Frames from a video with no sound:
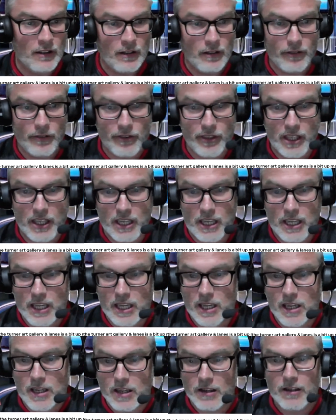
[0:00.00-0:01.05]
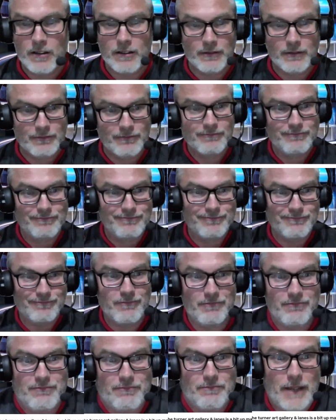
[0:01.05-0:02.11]
the...
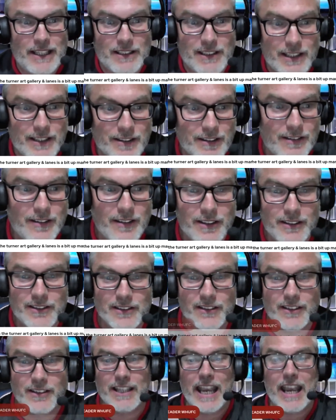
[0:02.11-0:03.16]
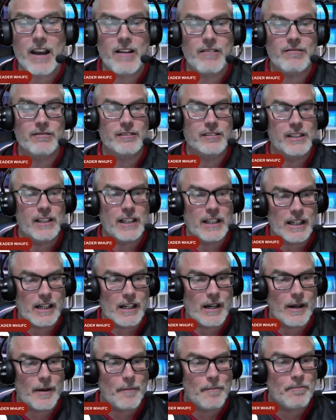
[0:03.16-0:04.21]
basically the, the the town.
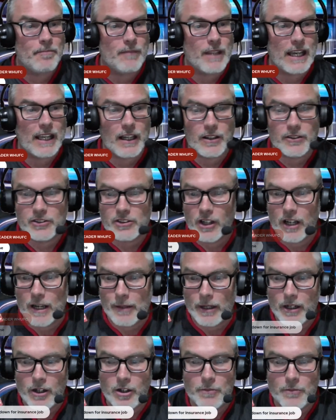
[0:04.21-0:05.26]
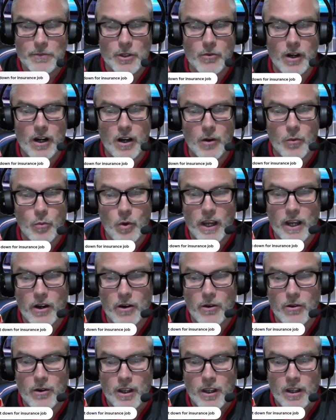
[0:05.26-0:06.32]
Um hello Cyber, hope you are
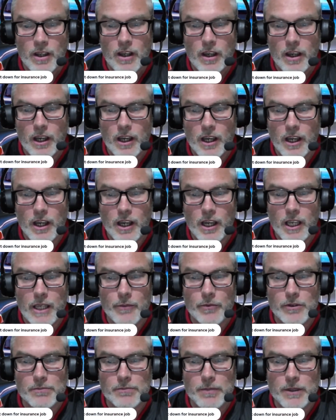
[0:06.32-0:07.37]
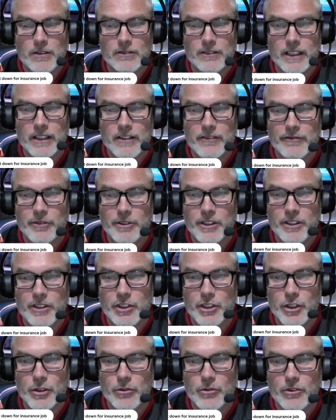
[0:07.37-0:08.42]
well. Uh it was burnt down for an
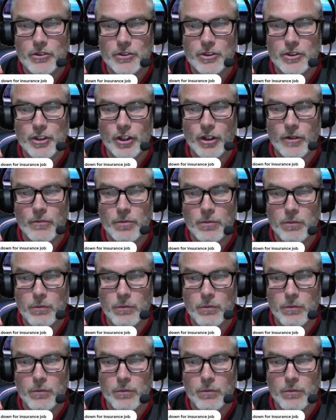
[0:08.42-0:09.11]
insurance job.